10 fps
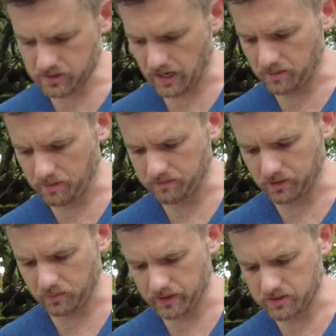style of
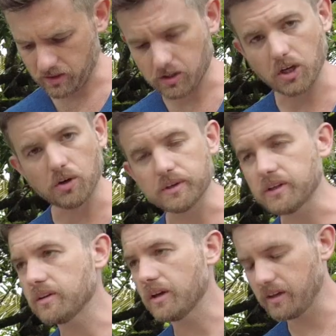buffalo wings are
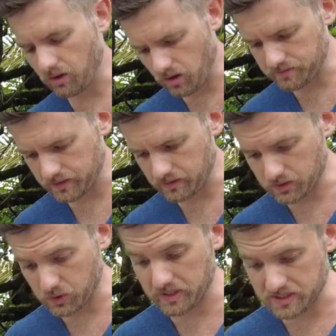coated, and often
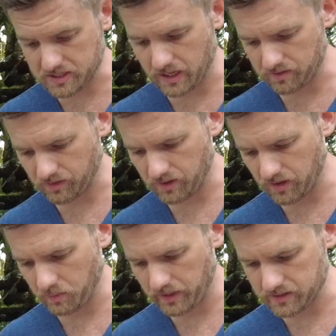Korean style
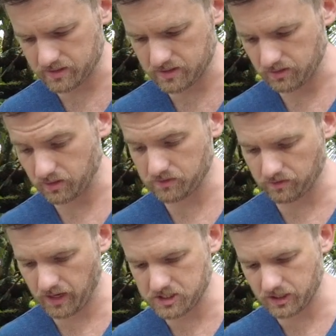wings or
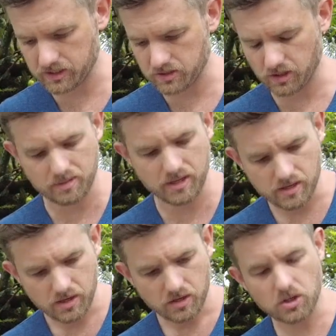fried chicken is gonna be
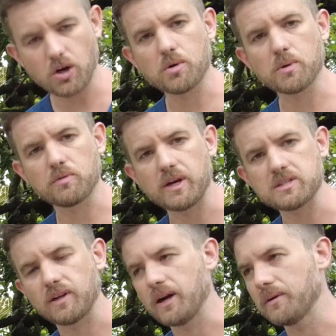coated with rice
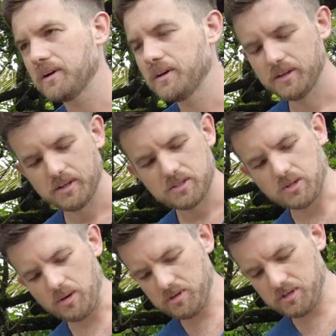flour. So
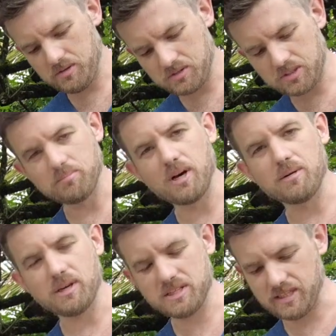I'm gonna use some
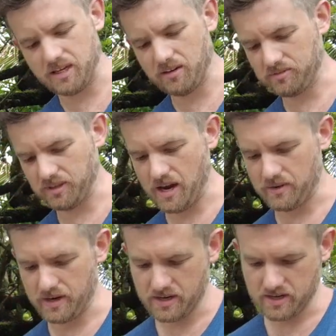bunseol
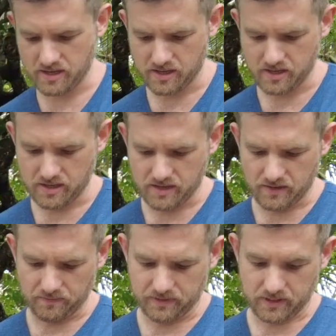flour
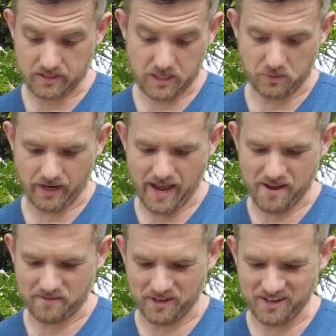because that's what I
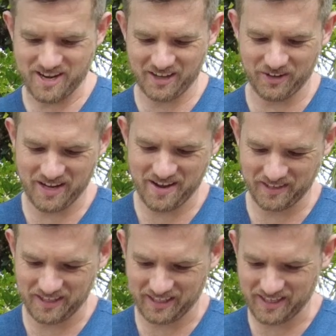have here. I don't have
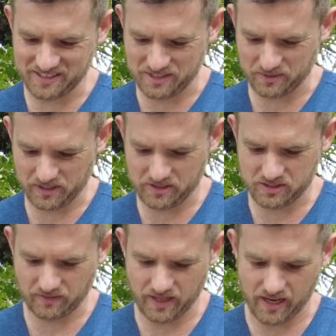anything else, so we're gonna use
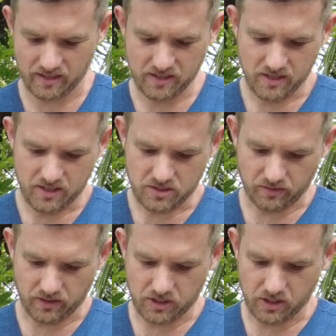some of that. So I'm
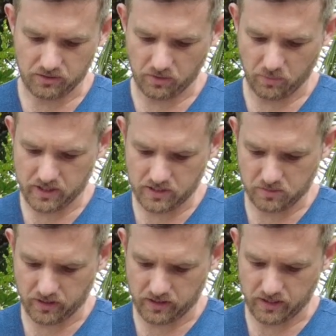gonna coat the wings
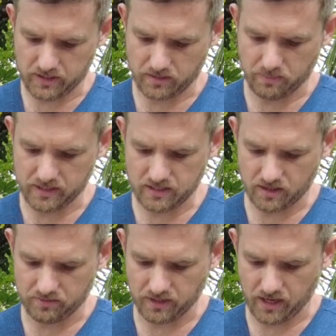with some
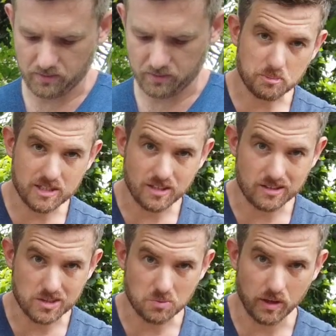banseo flour, is
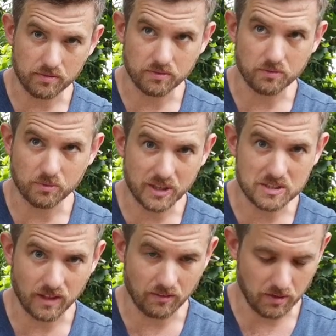basically just white
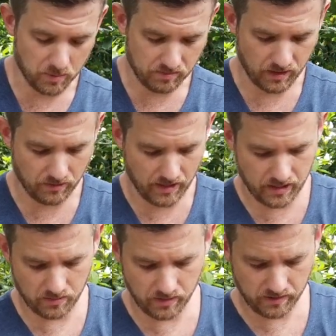rice flour and wheat flour
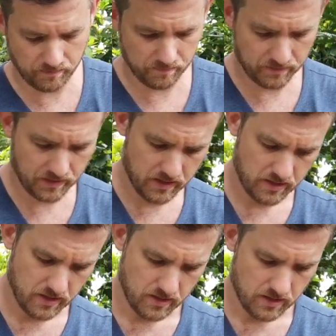anyway.
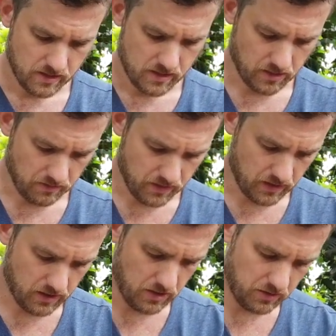So I'm
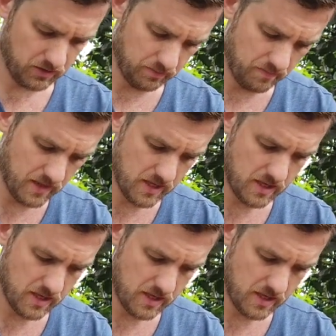gonna coat them.